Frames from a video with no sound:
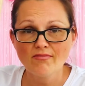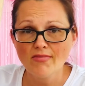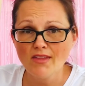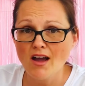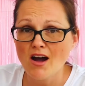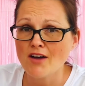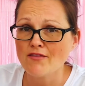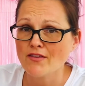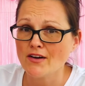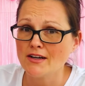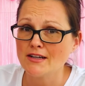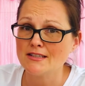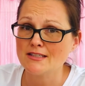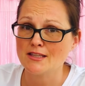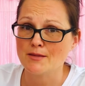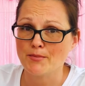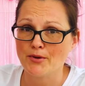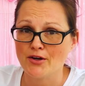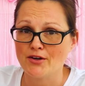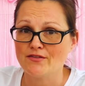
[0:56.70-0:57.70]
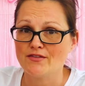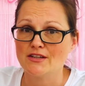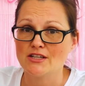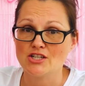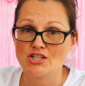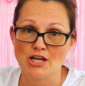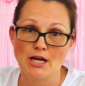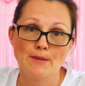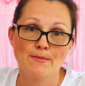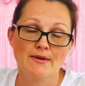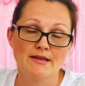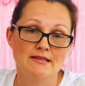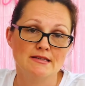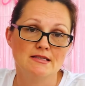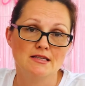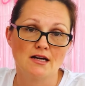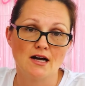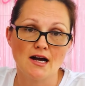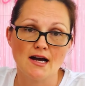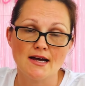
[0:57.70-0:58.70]
I find it's the perfect shape and
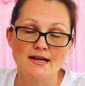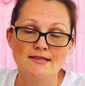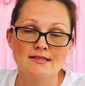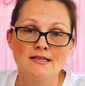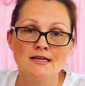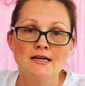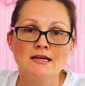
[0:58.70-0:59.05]
size